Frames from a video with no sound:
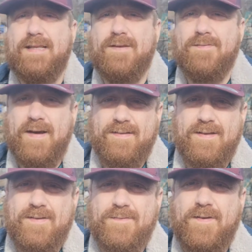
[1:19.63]
in the fact
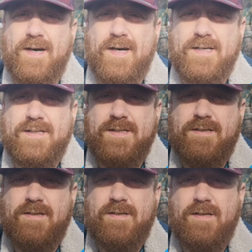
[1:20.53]
that the
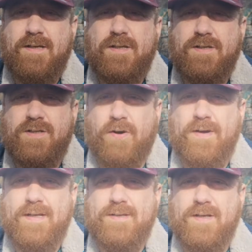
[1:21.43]
first
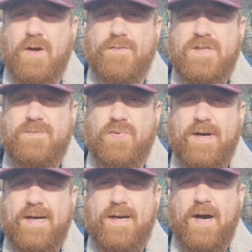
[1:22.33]
signs of
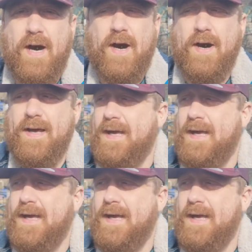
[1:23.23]
spring are